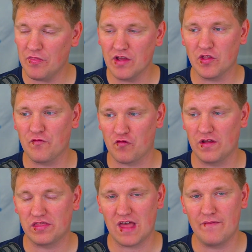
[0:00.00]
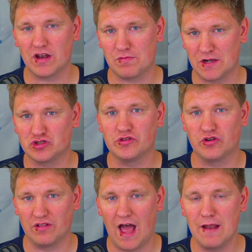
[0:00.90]
I think their front seven, especially
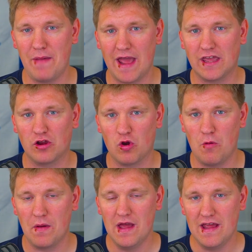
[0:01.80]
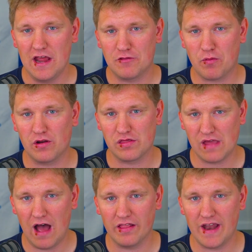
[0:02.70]
their linebacking group, is pretty
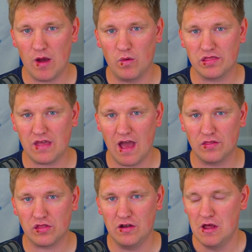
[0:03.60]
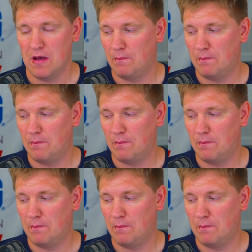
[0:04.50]
solid at Wisconsin,